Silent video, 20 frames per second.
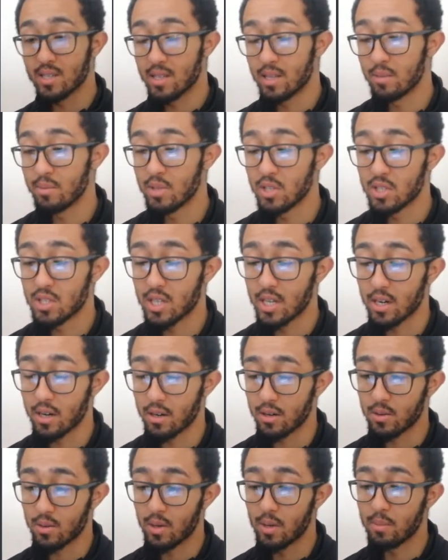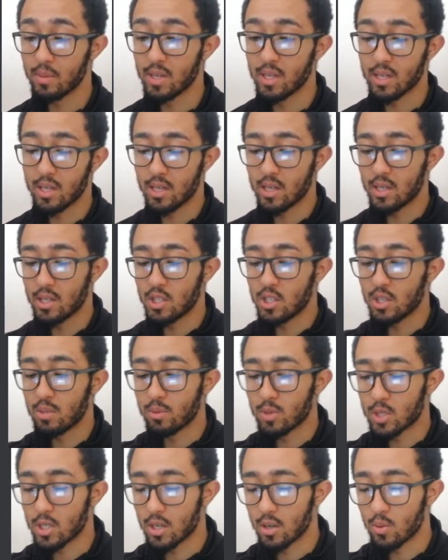Let me double
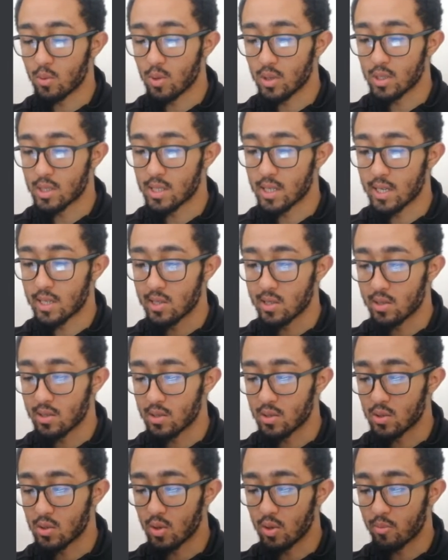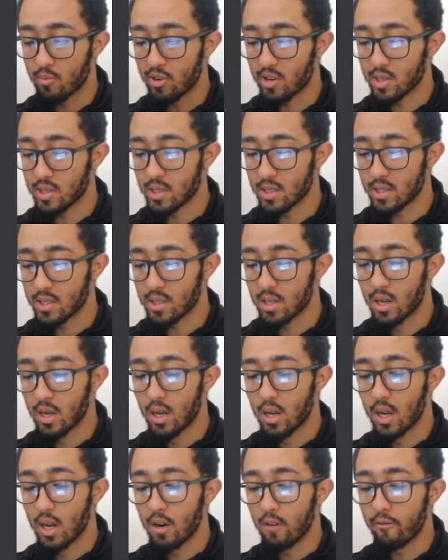check what Tesla's stock price is
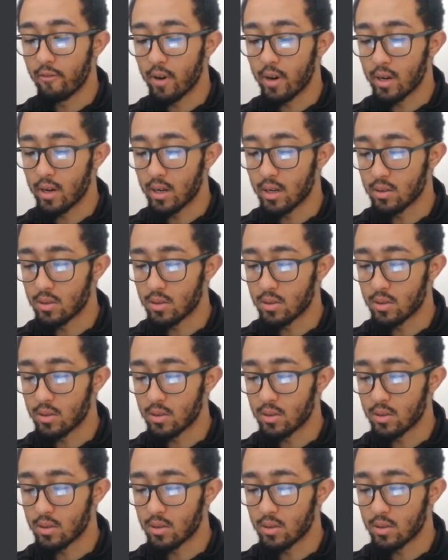right now.